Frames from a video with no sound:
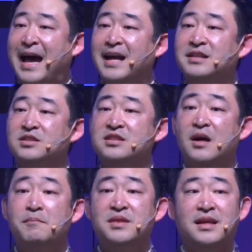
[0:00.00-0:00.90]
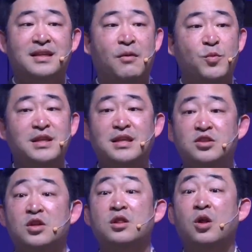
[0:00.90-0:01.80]
that is something that we
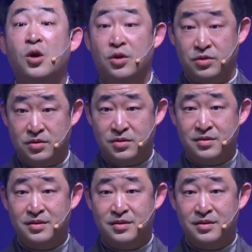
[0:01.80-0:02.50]
need to learn.